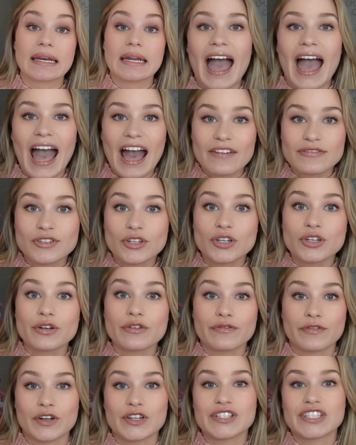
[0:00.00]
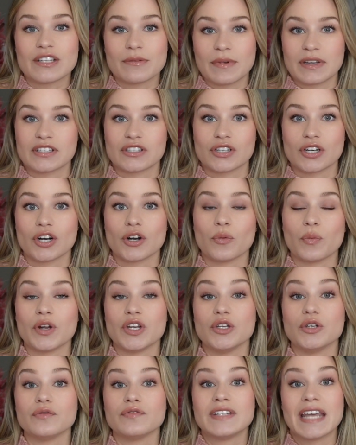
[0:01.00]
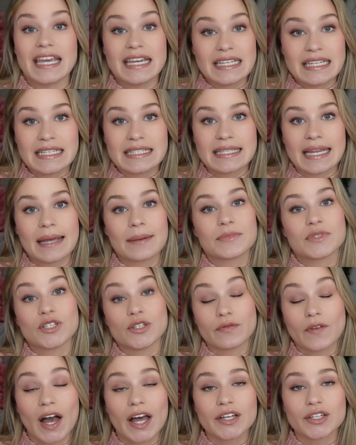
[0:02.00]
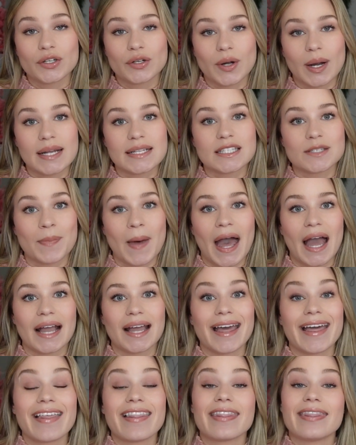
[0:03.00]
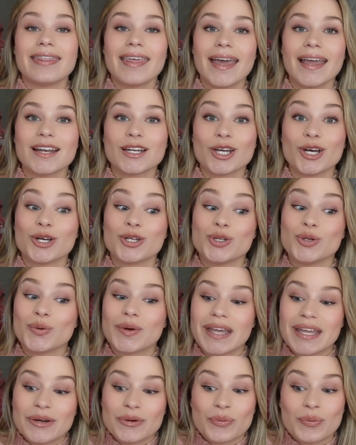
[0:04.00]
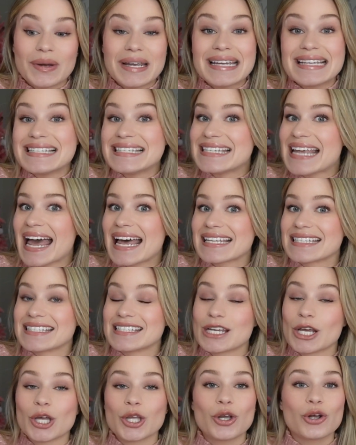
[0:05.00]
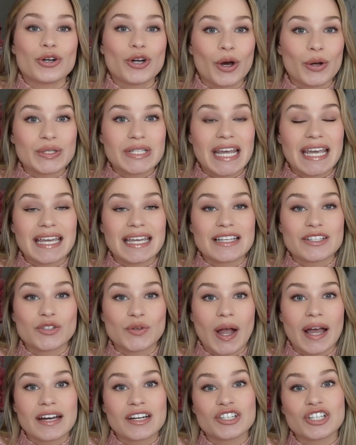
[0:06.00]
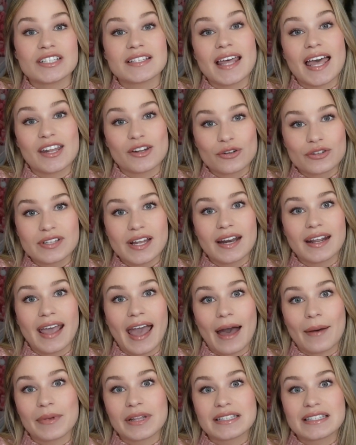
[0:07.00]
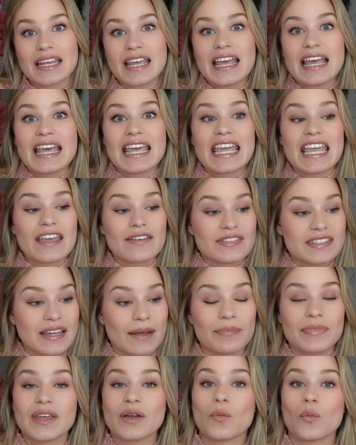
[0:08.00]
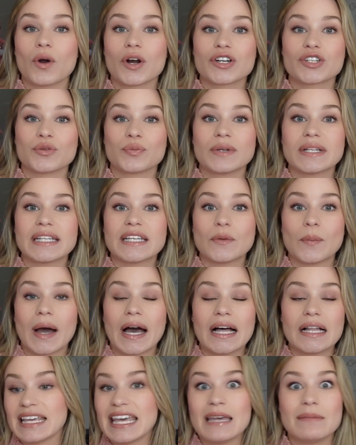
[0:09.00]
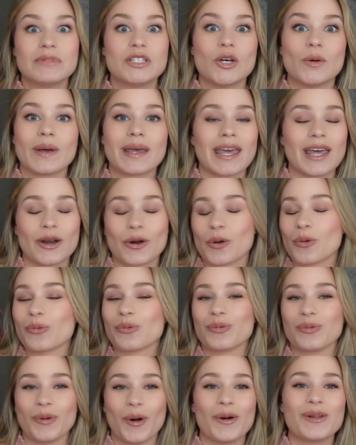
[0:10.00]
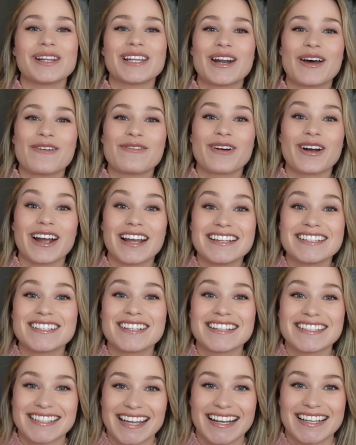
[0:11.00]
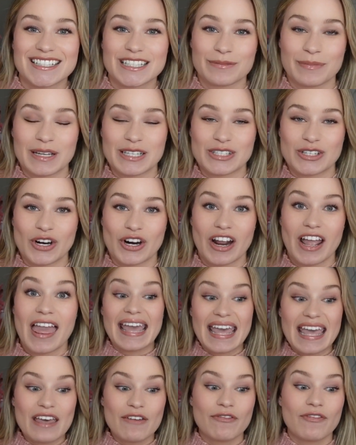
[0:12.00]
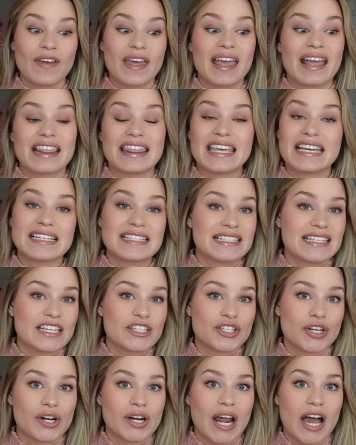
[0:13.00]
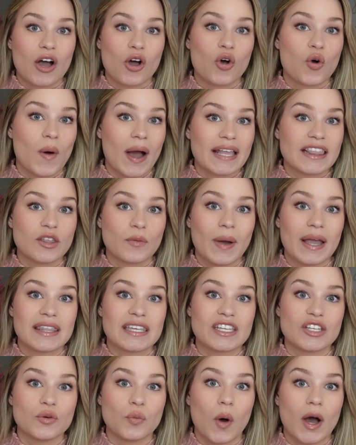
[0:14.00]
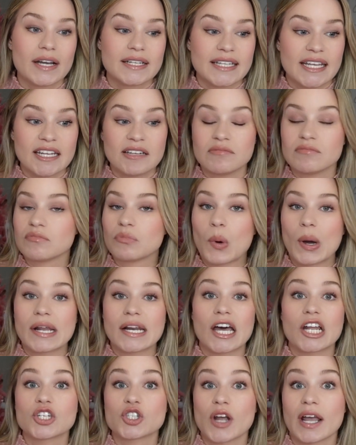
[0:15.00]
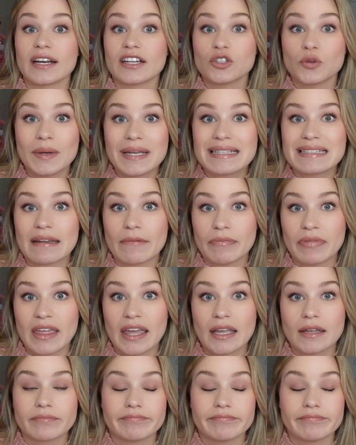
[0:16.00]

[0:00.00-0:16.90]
After your first semester, when you've taken exams, you've gotten your grades back, then you can reassess your note-taking strategies and your study habits. If something worked really well, keep doing it. Roll it over into the second semester. If things didn't turn out quite the way that you wanted, why not try to tweak something?